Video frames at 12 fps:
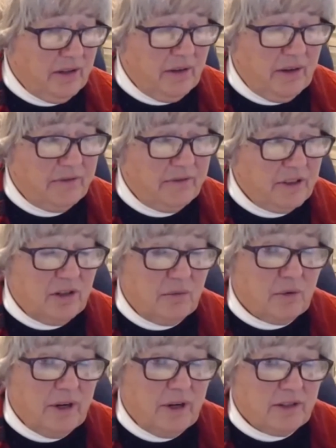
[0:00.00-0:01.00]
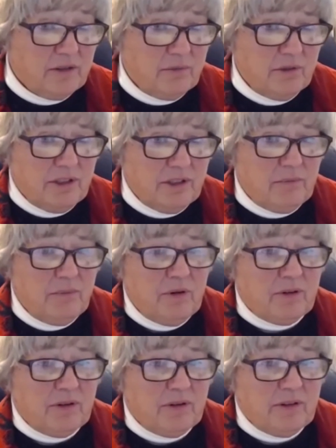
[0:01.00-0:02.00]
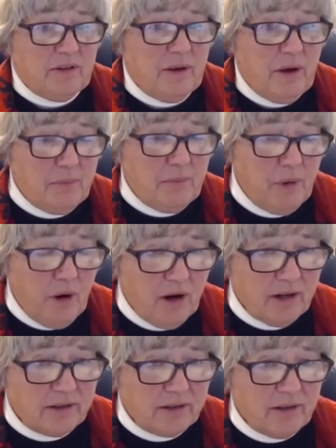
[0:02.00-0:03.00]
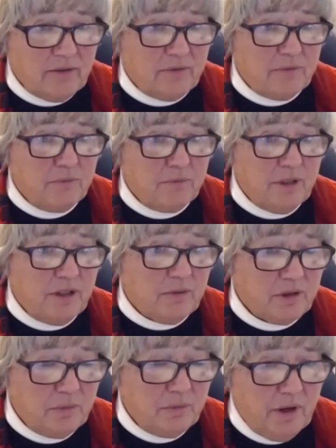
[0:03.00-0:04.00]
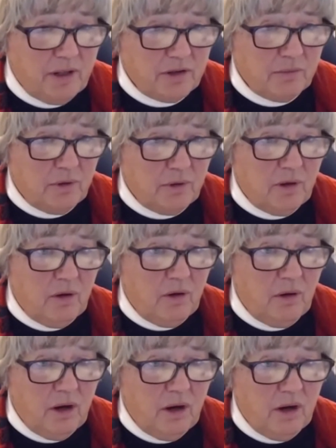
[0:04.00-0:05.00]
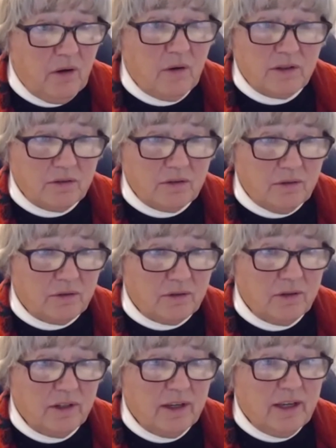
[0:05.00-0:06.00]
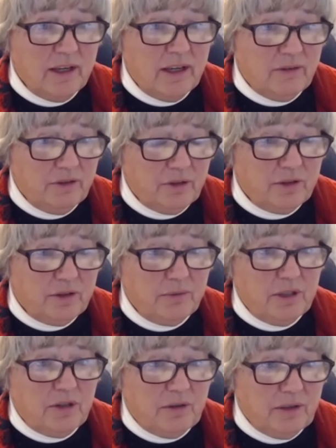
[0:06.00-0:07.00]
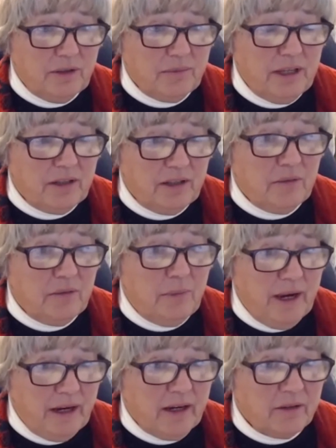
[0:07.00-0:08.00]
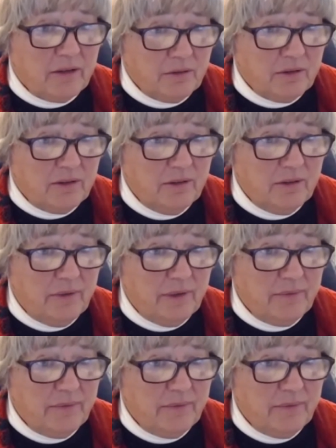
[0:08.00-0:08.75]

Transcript: a physical brand is a really important part of being a responsible horse owner if you're going to be going into the backcountry.